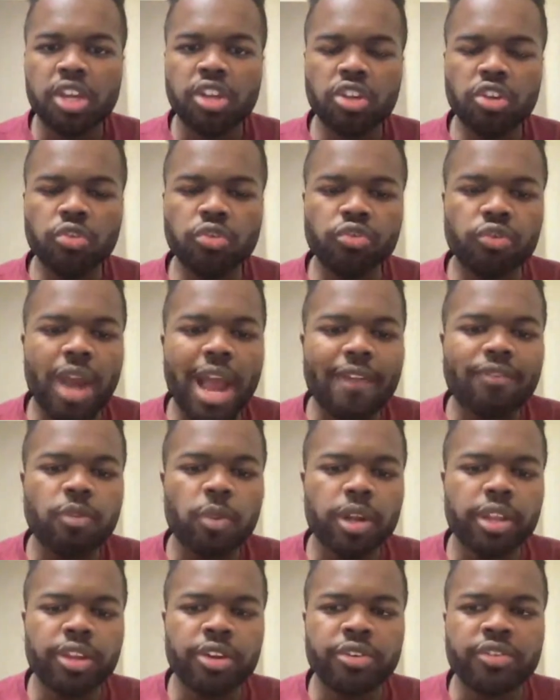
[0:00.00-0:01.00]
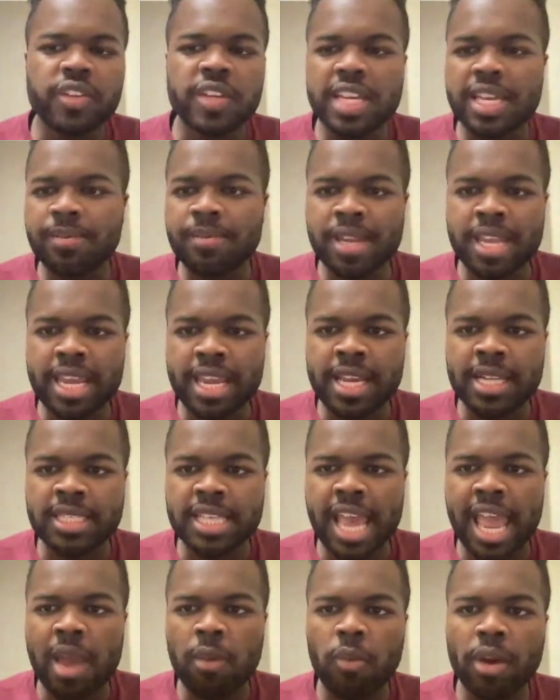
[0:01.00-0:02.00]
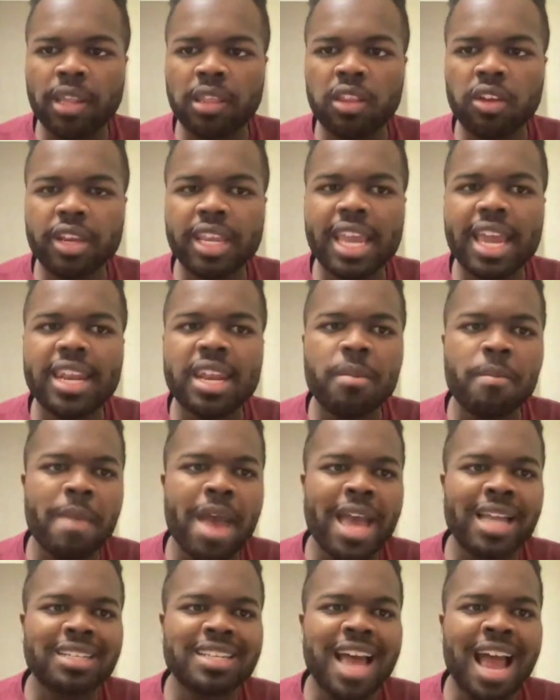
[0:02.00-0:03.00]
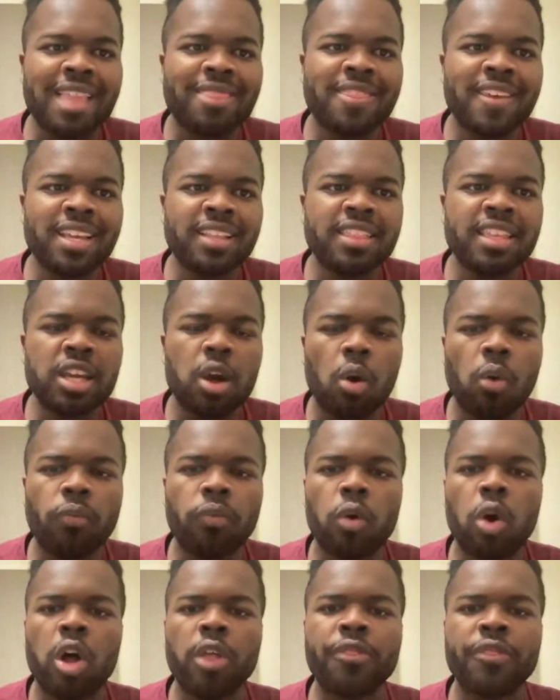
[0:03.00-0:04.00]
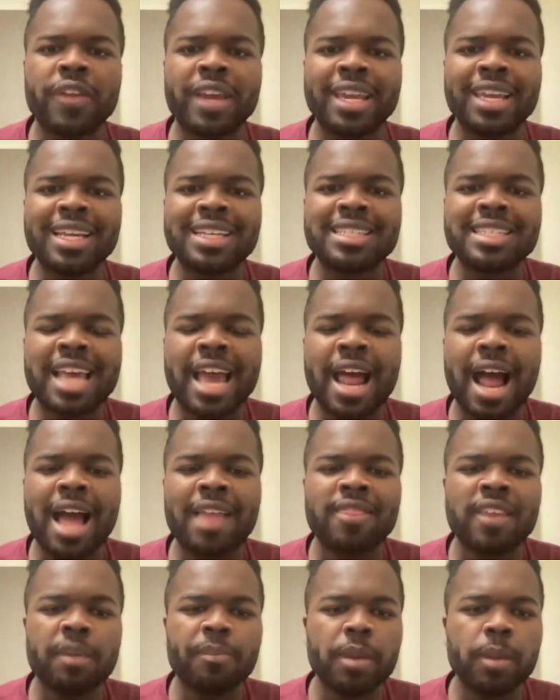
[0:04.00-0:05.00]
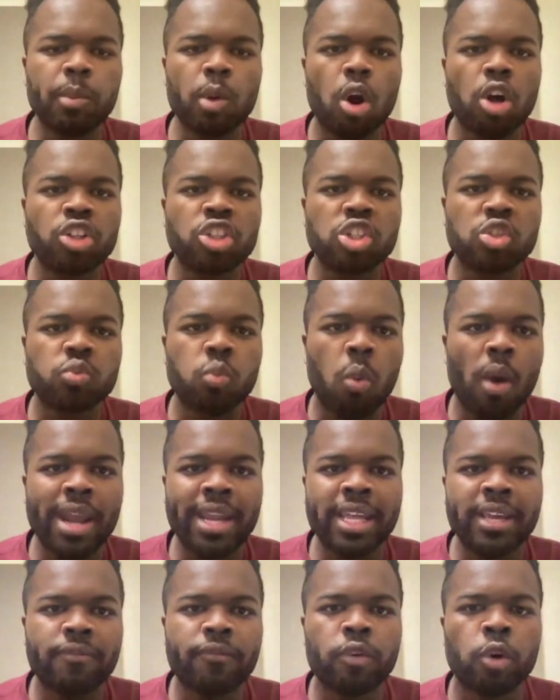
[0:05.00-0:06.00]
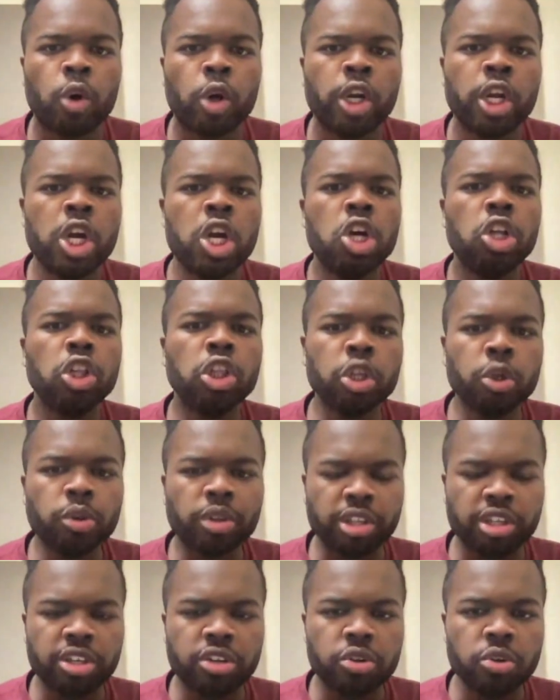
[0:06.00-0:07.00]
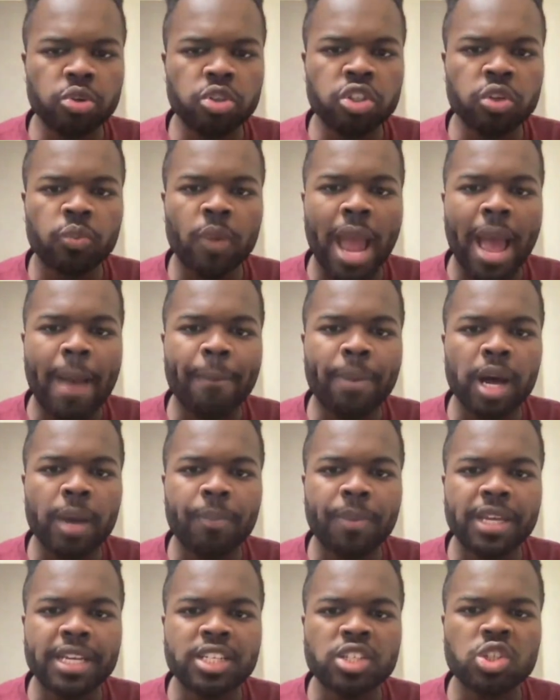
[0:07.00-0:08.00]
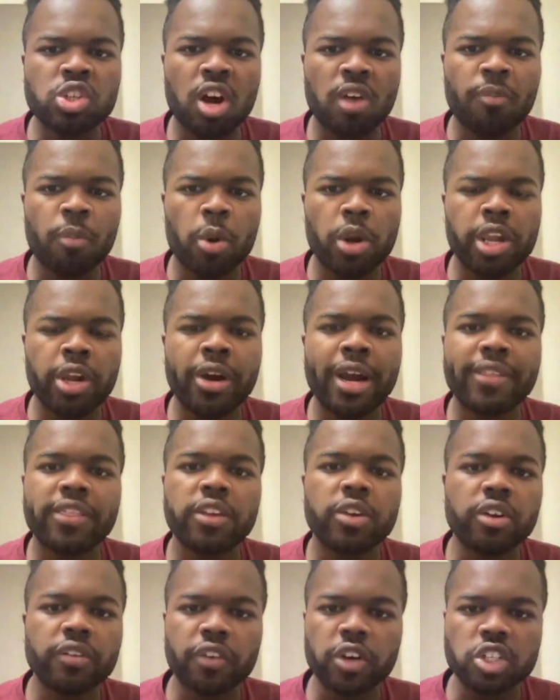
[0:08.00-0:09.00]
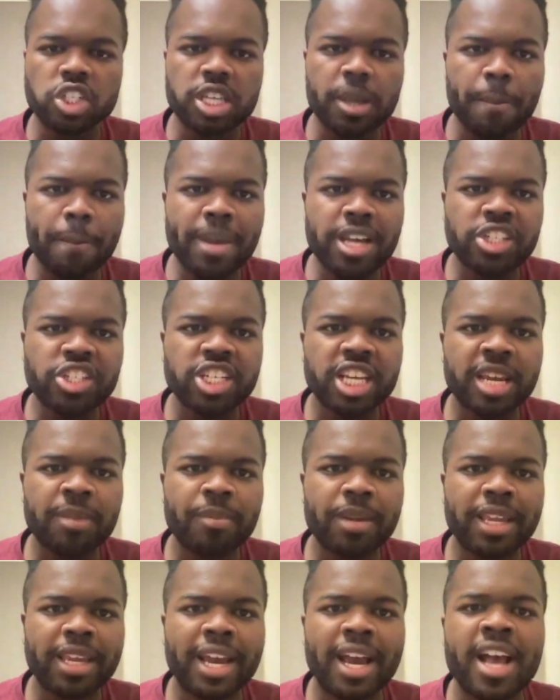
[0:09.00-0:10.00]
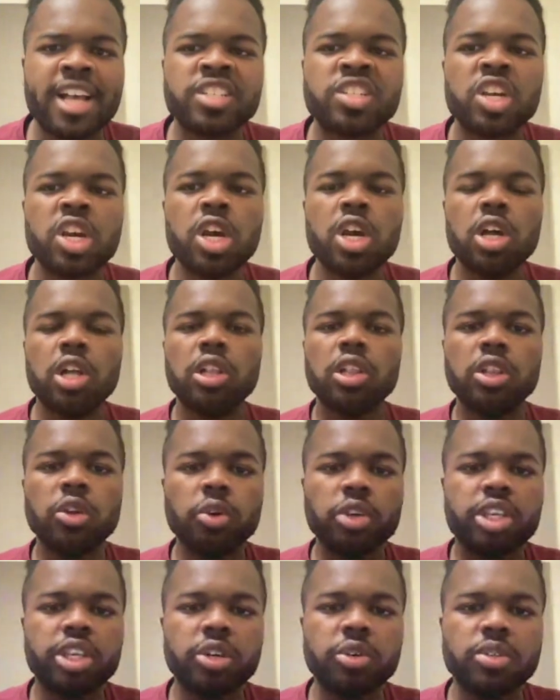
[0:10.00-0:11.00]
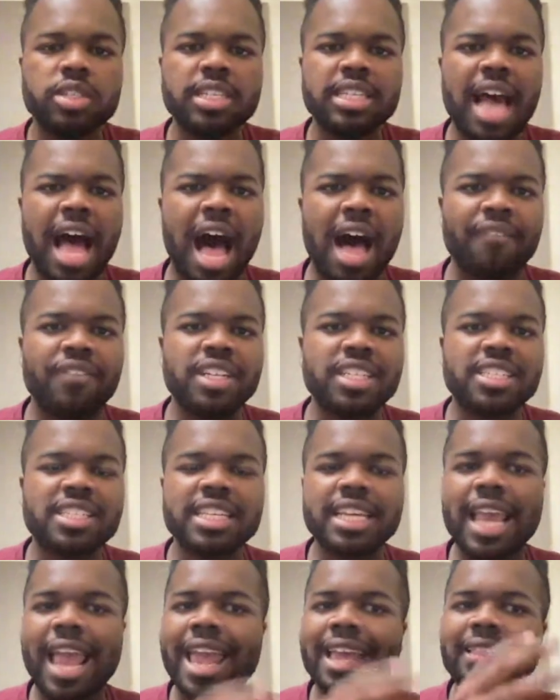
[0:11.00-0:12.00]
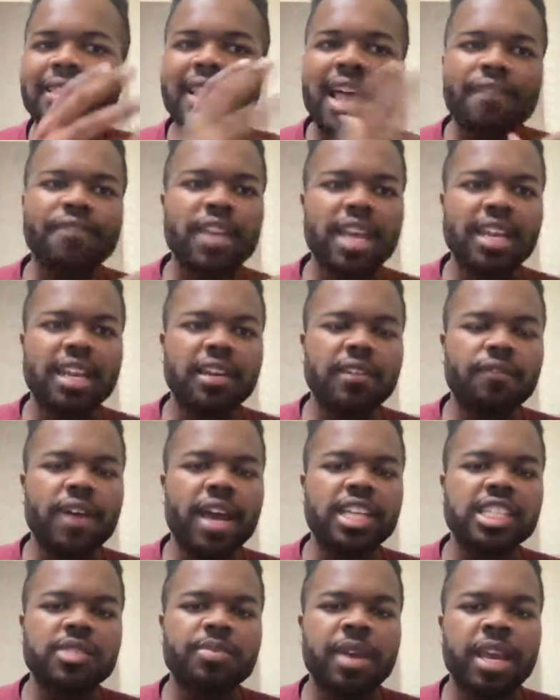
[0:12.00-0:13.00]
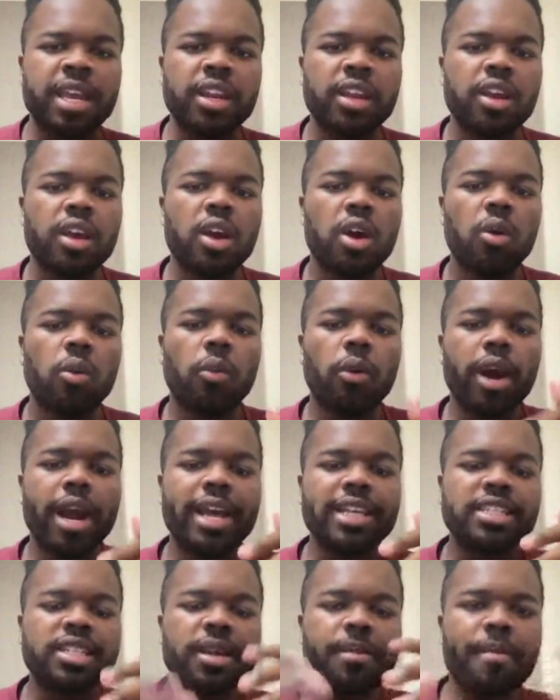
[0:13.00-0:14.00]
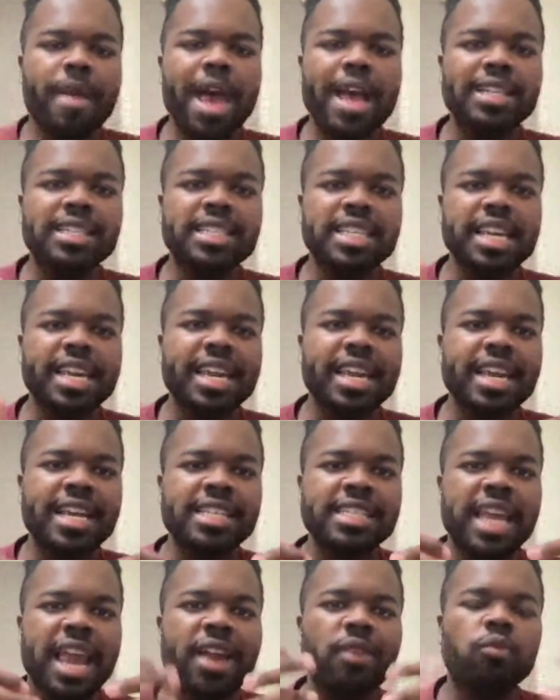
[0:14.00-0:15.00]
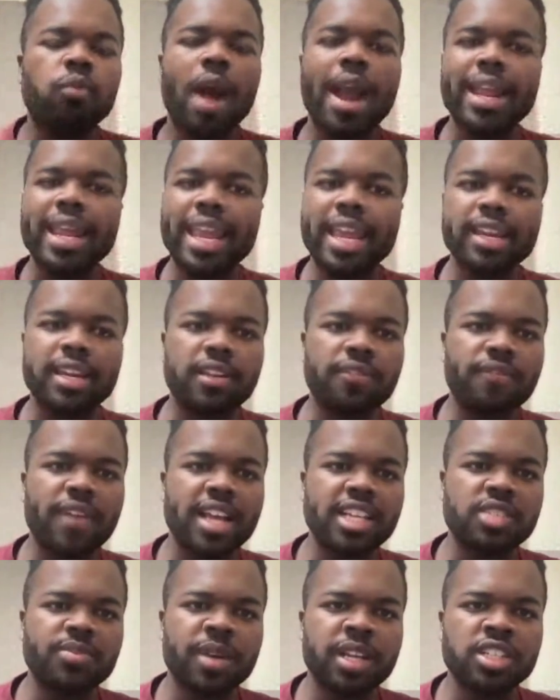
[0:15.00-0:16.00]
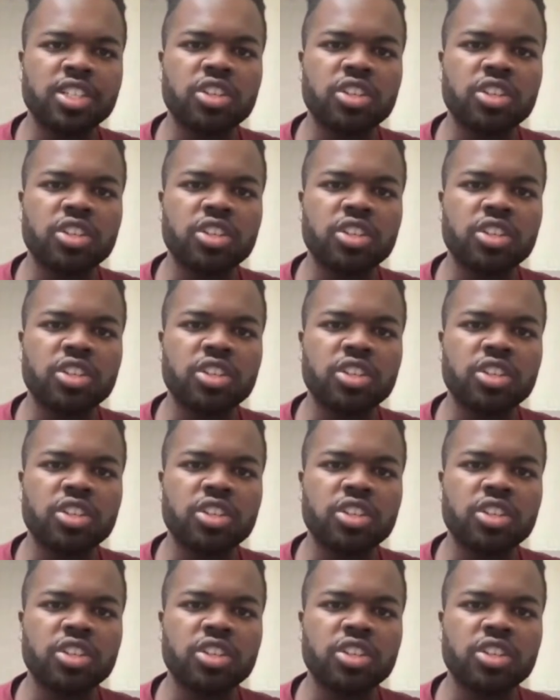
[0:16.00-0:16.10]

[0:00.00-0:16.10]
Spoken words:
You draft what your team needs. And when looking at the Mets, I think the overall thing is that I think people are just waiting for Luke Hughes to wrap up his sophomore year at the University of Michigan because Luke Hughes is obviously a left-handed defenseman, whereas the Mets is a right-handed defenseman.